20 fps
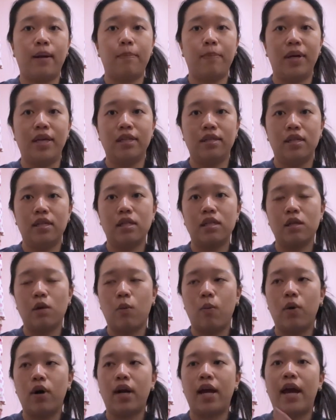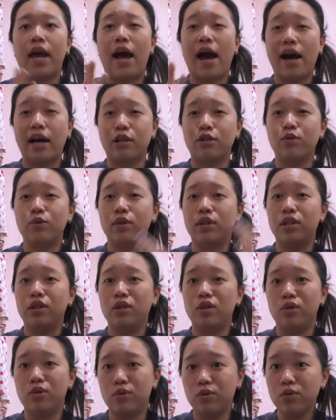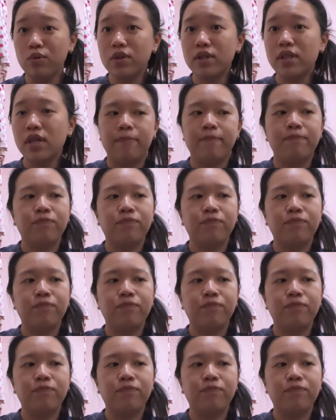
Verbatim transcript: -day basis and what I actually use.